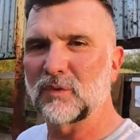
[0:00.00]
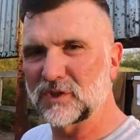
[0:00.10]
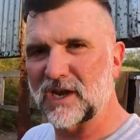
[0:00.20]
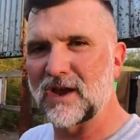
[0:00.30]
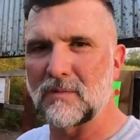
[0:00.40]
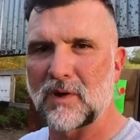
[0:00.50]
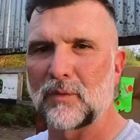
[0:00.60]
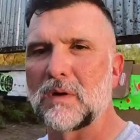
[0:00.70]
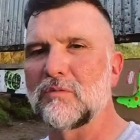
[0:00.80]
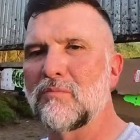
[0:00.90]
which I am on
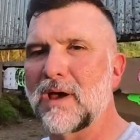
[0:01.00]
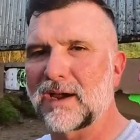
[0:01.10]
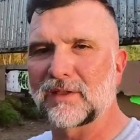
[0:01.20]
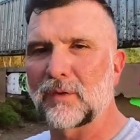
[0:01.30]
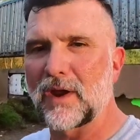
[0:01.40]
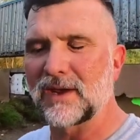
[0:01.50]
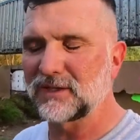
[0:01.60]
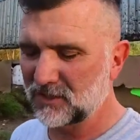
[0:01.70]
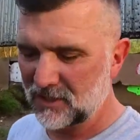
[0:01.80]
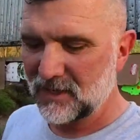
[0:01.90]
Rumble back at the
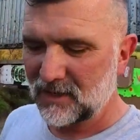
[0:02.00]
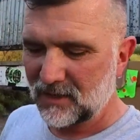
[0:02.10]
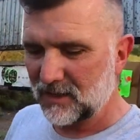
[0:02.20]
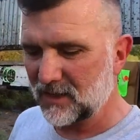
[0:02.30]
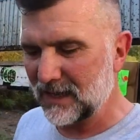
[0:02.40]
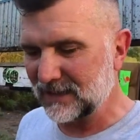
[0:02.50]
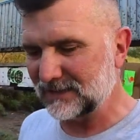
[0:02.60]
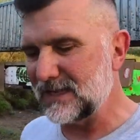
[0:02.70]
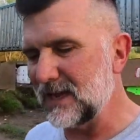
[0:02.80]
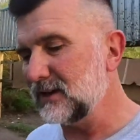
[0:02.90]
ranch,
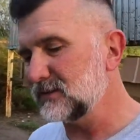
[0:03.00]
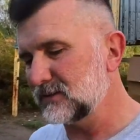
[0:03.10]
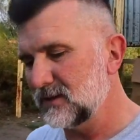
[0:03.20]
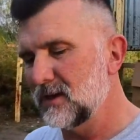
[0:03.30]
STX.